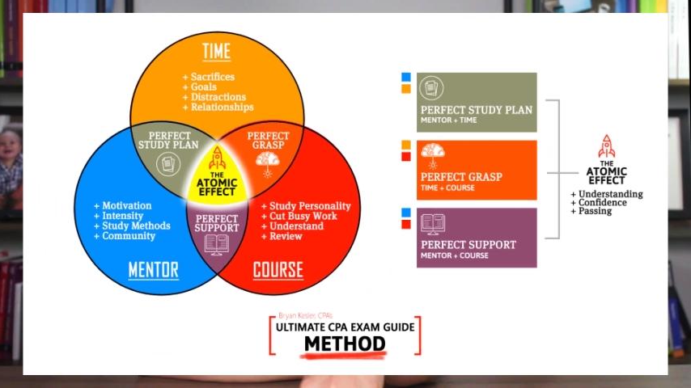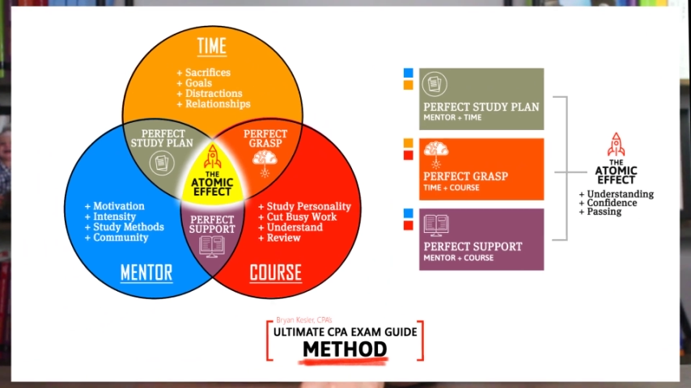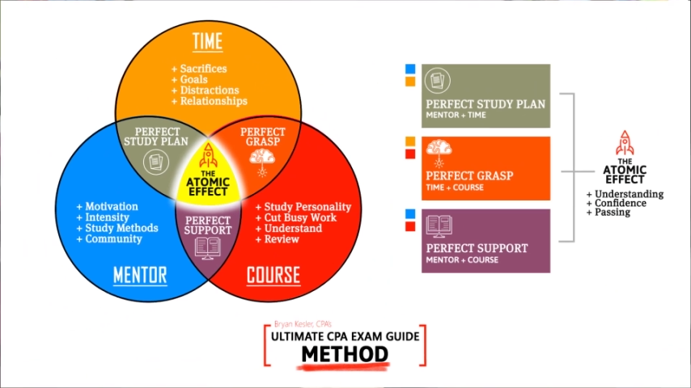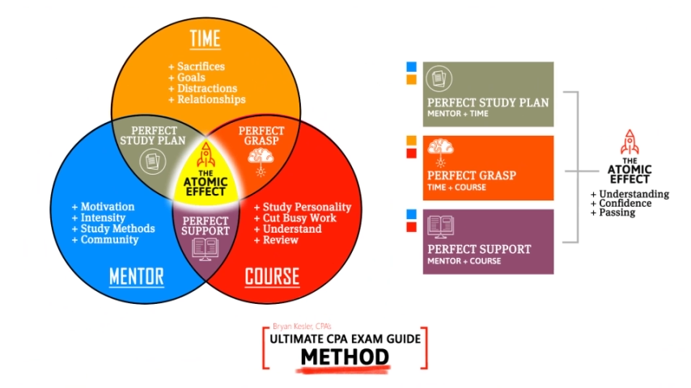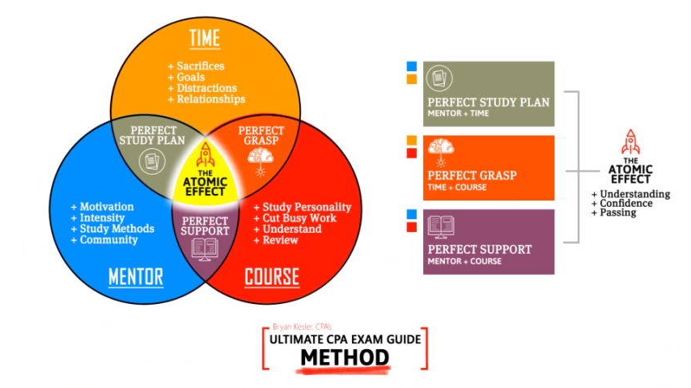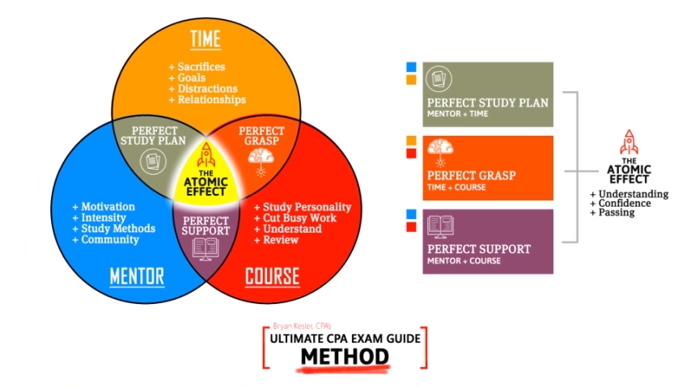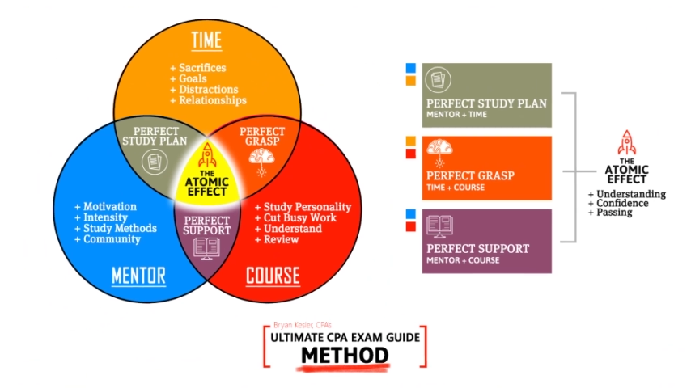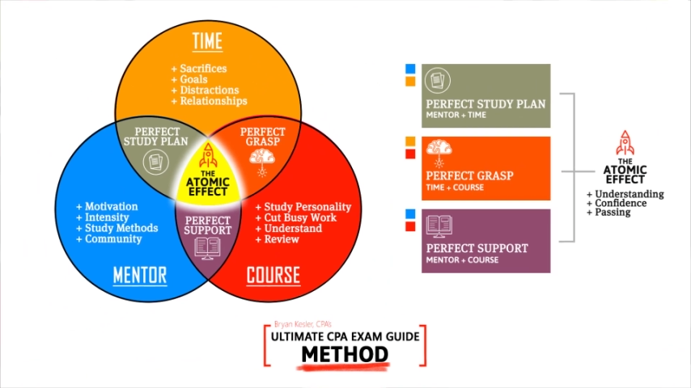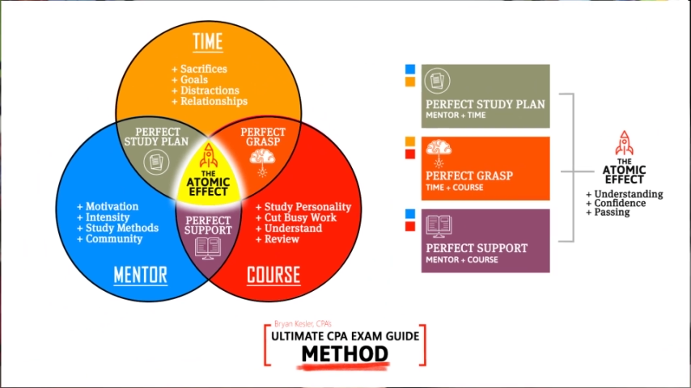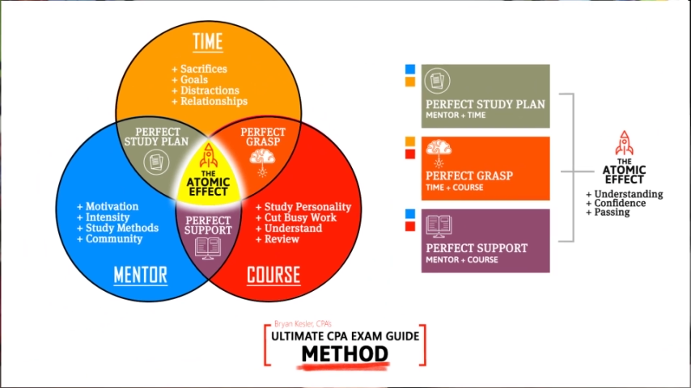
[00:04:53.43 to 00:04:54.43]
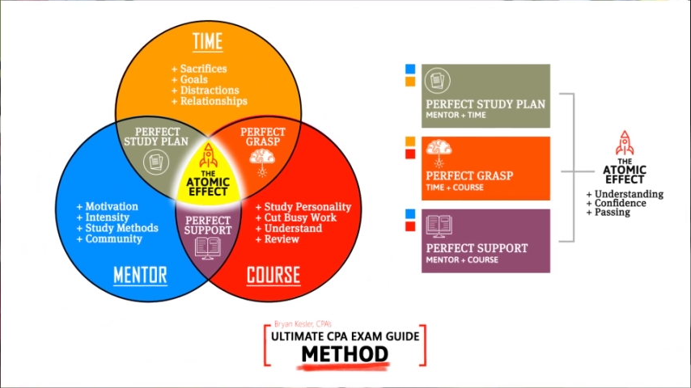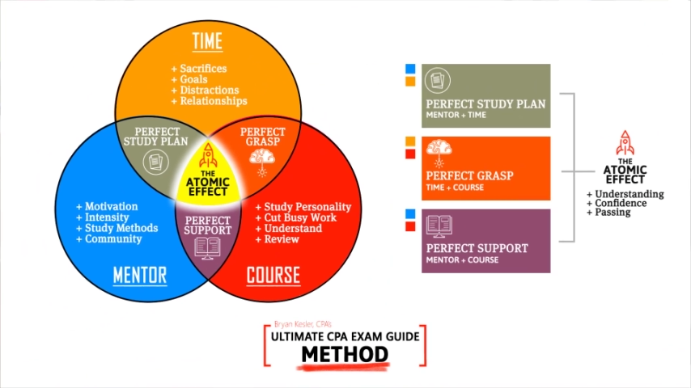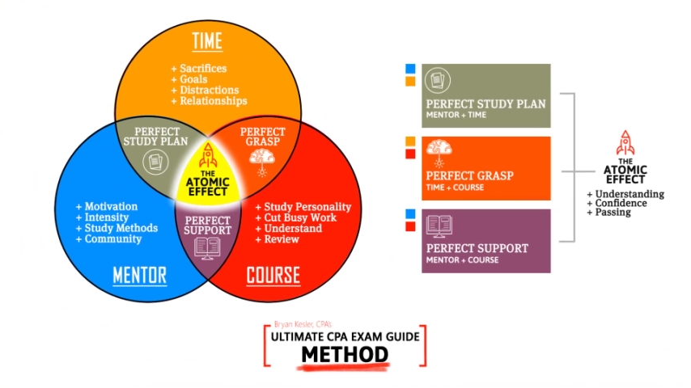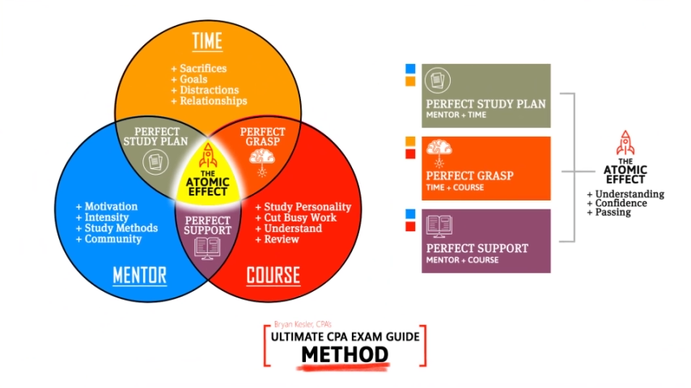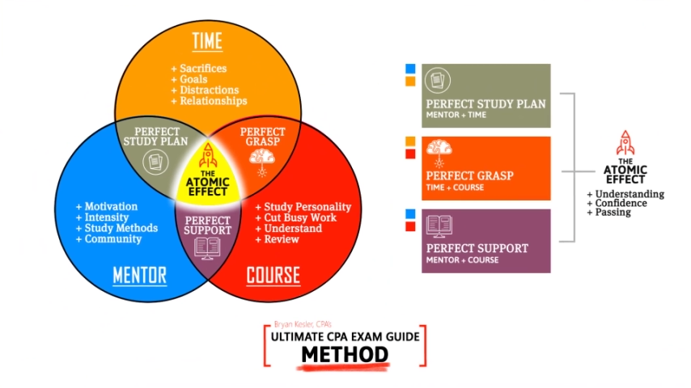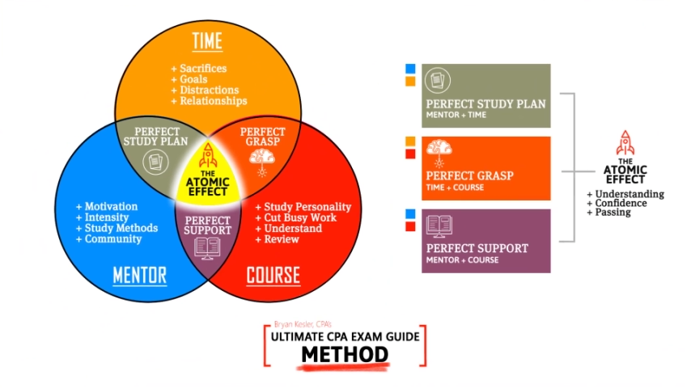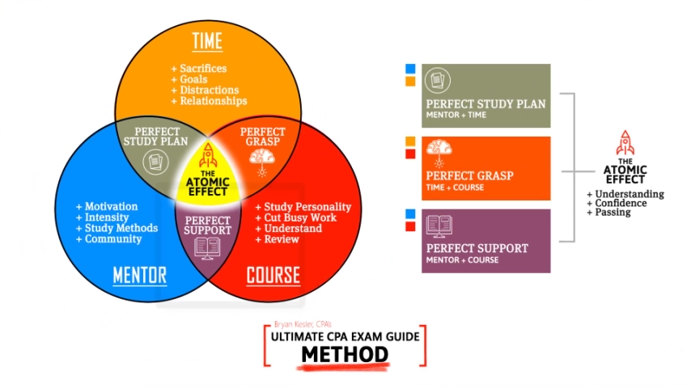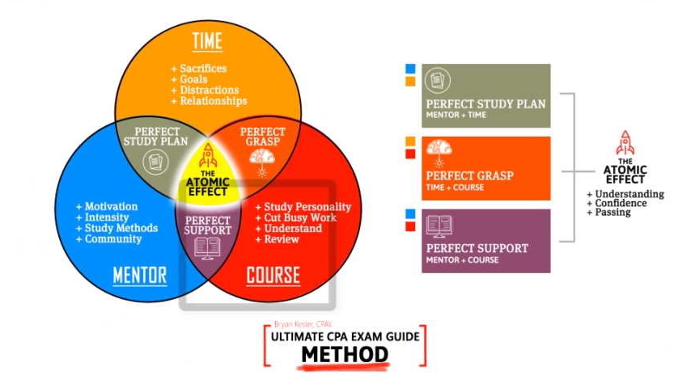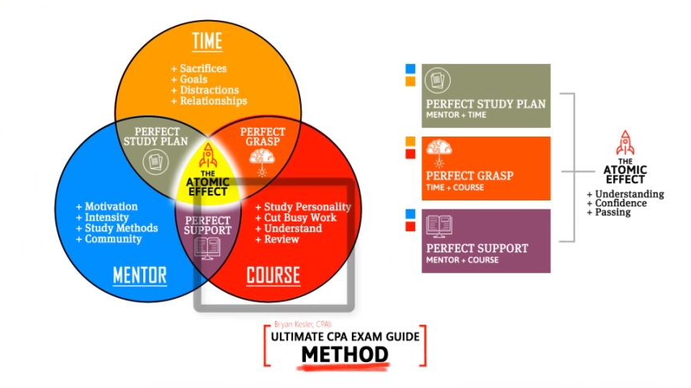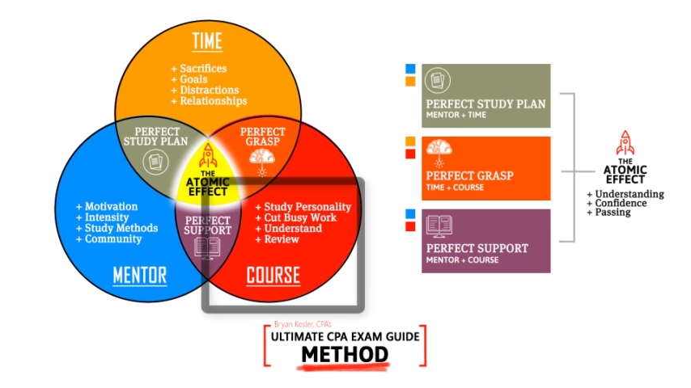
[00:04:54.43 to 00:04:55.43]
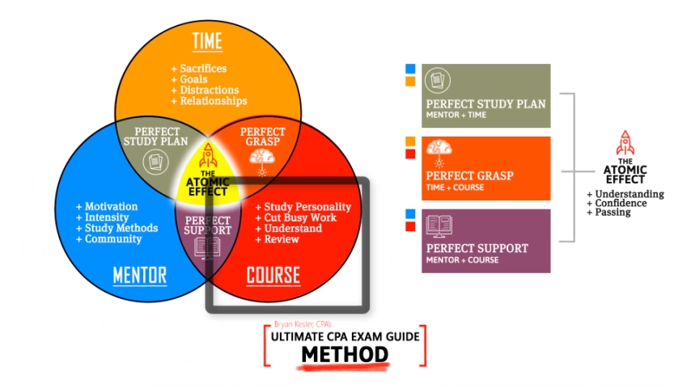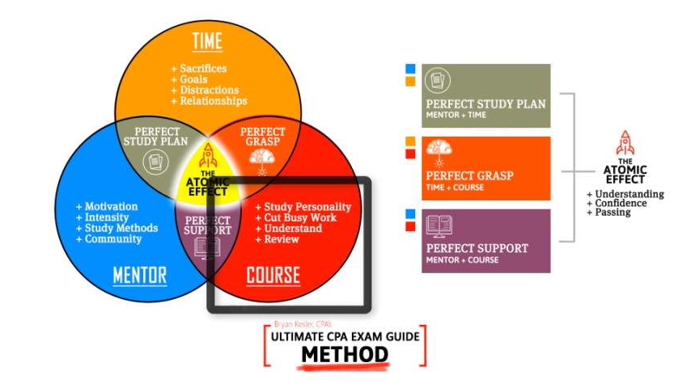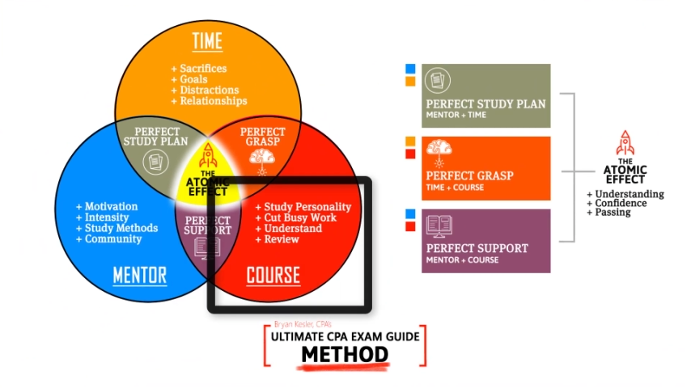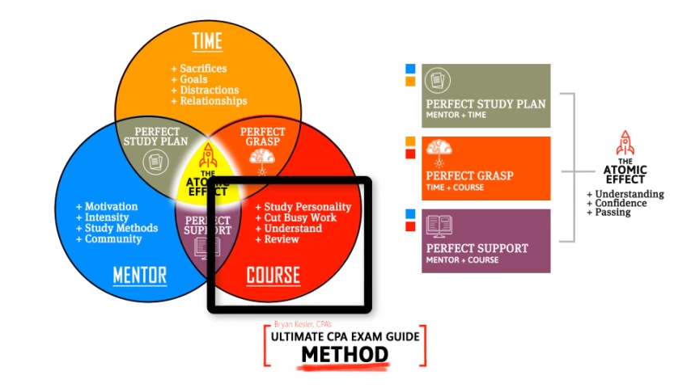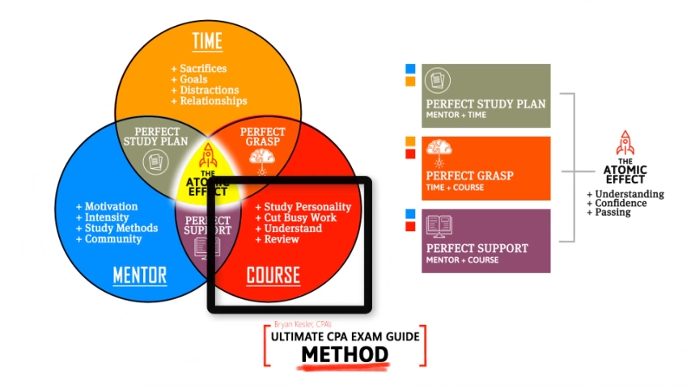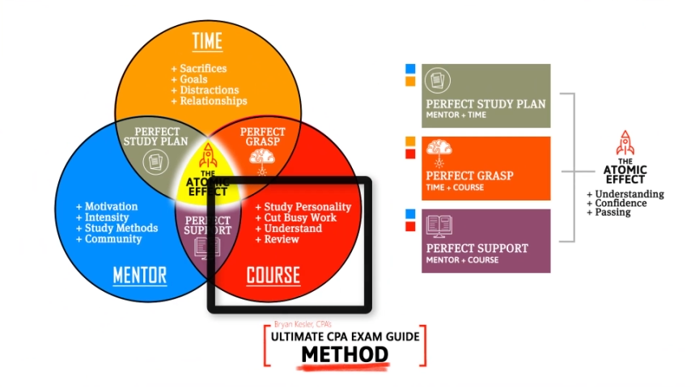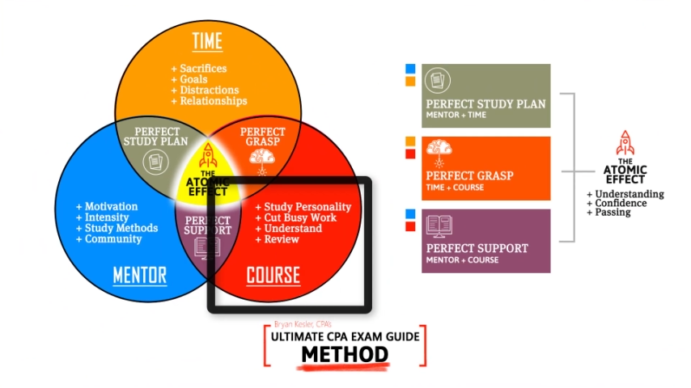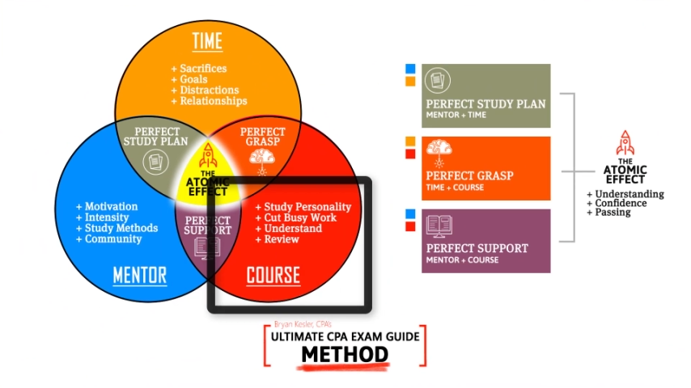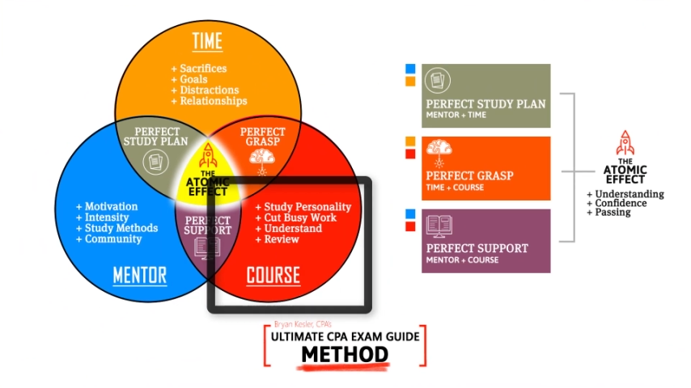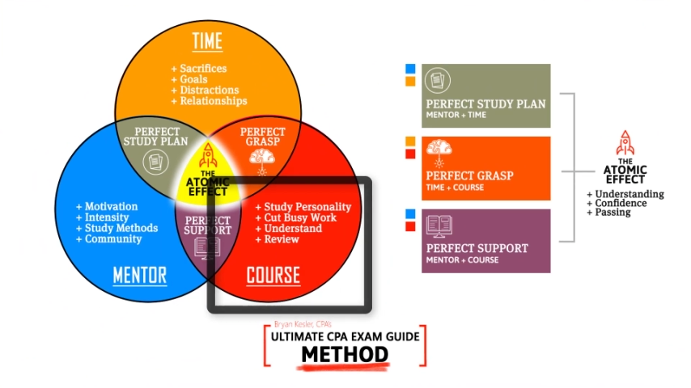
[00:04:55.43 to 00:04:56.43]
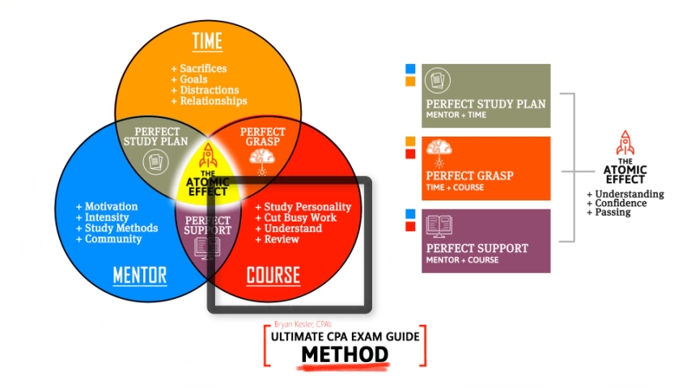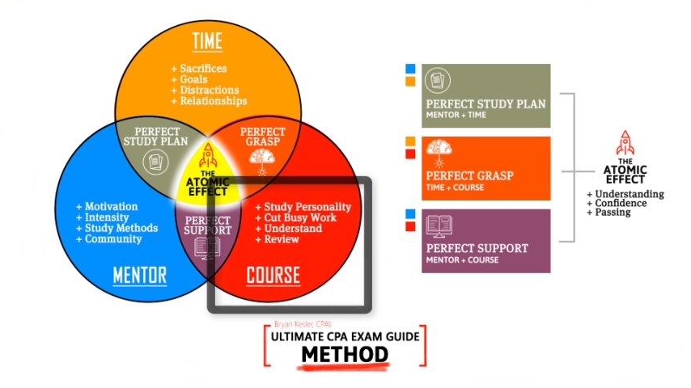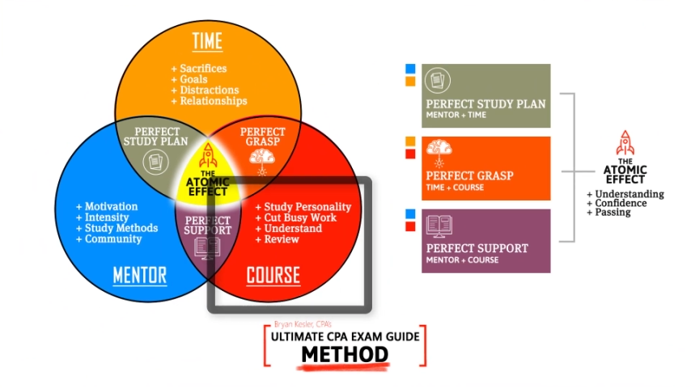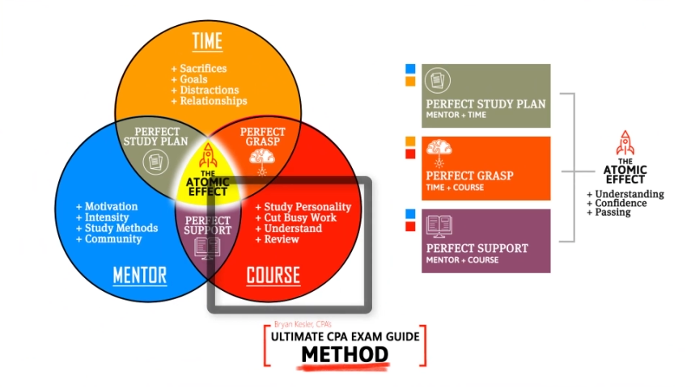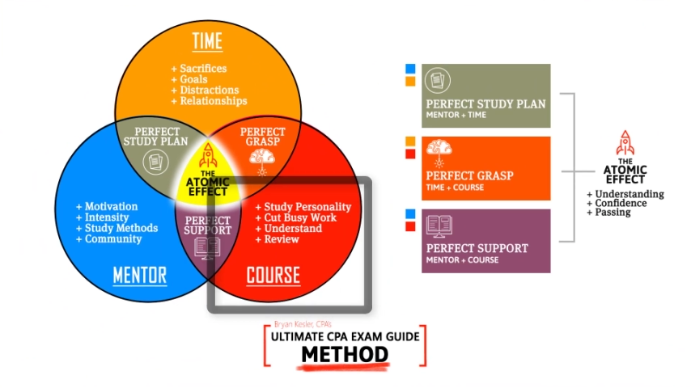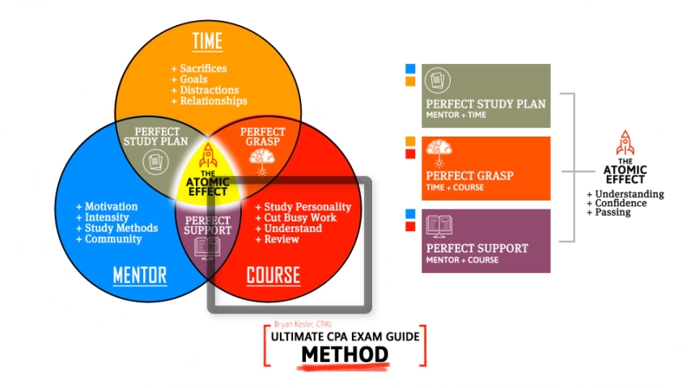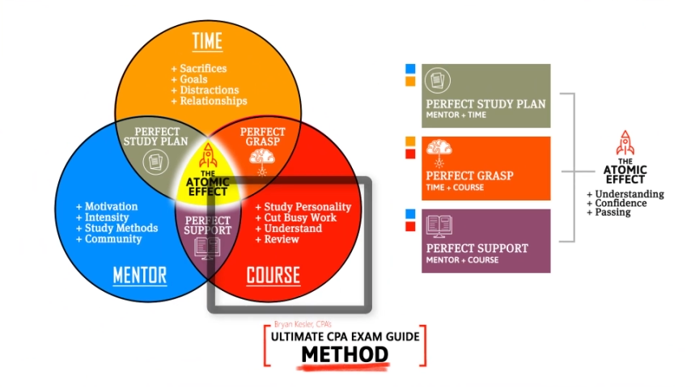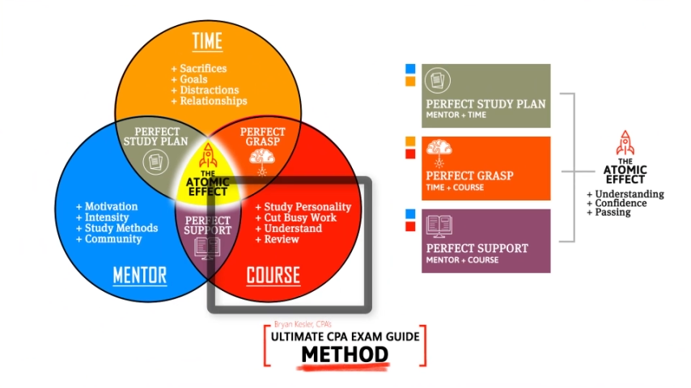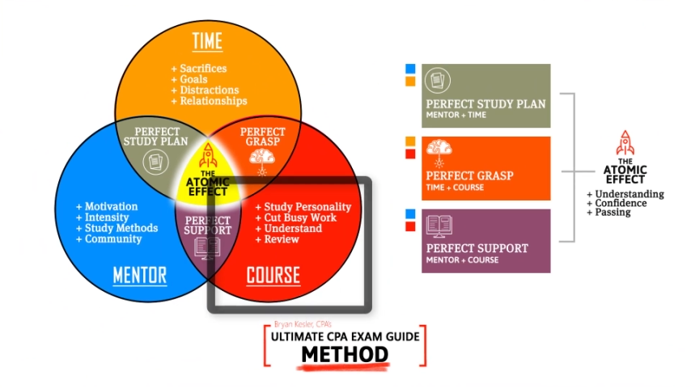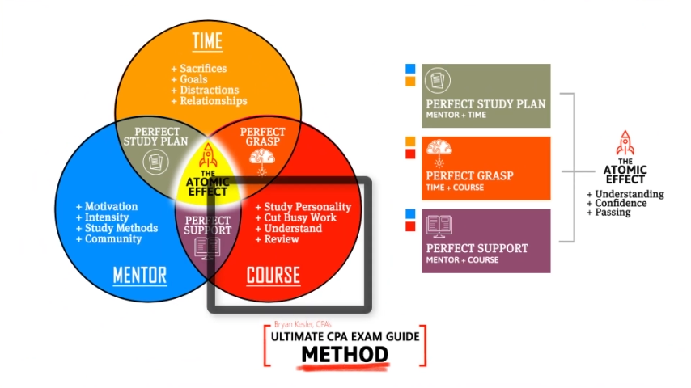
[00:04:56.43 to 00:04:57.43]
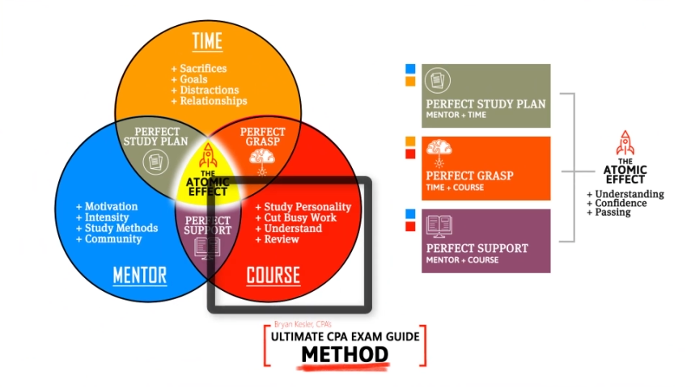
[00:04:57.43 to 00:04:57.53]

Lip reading: Nobody's mouth can be seen.